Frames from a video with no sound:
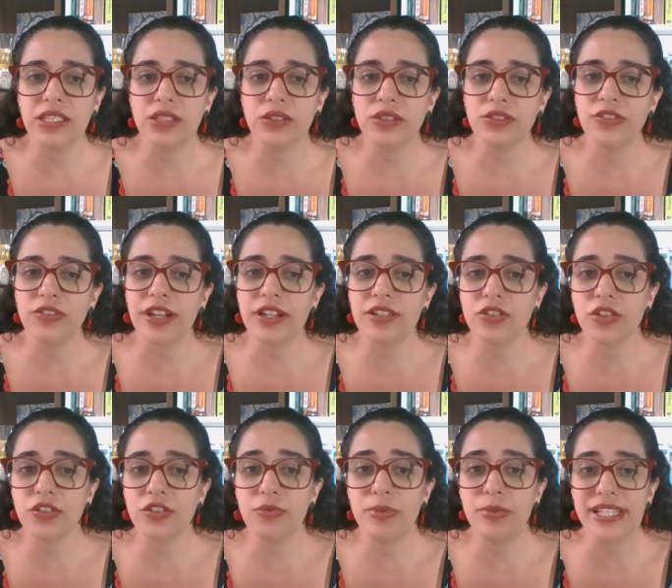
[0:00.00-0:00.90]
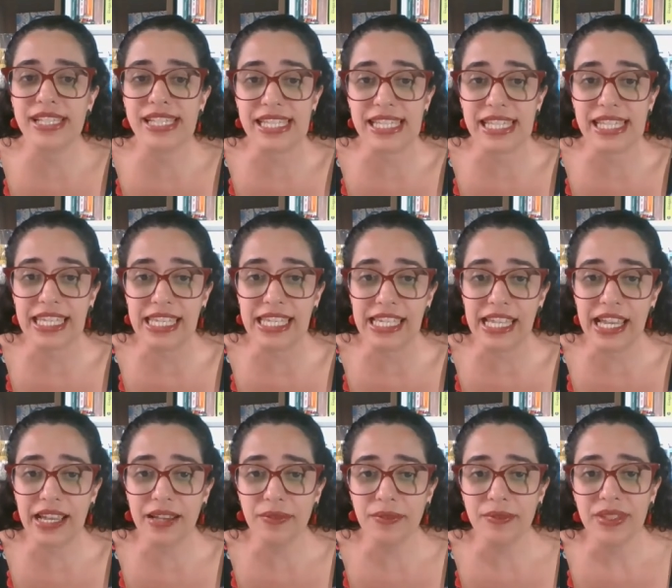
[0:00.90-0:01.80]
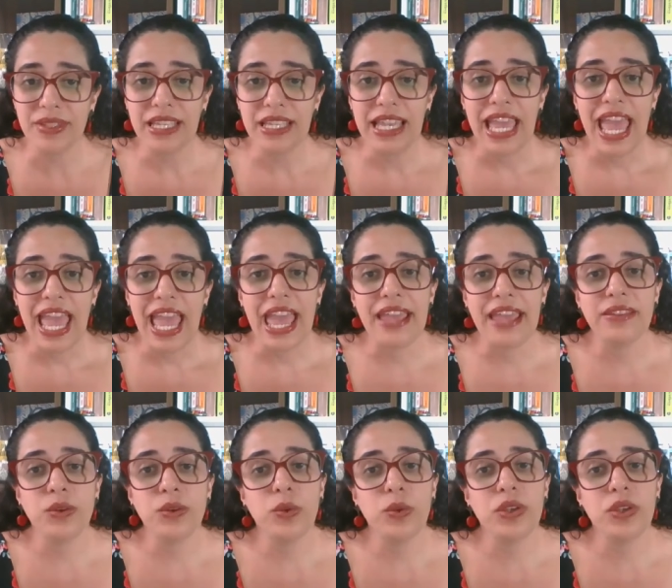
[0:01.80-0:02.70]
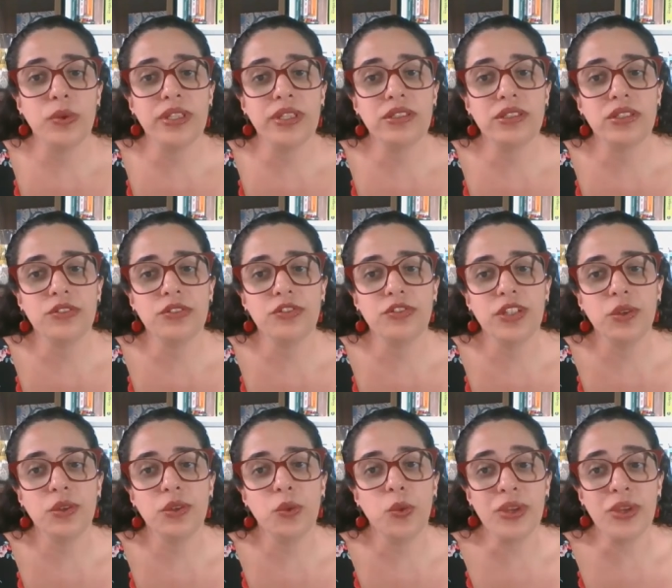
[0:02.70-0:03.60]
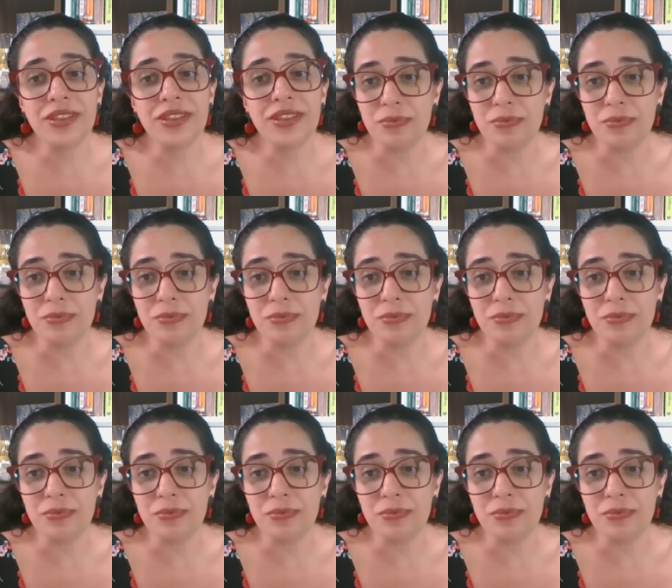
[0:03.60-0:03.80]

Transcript: the University of Brasilia and will interview with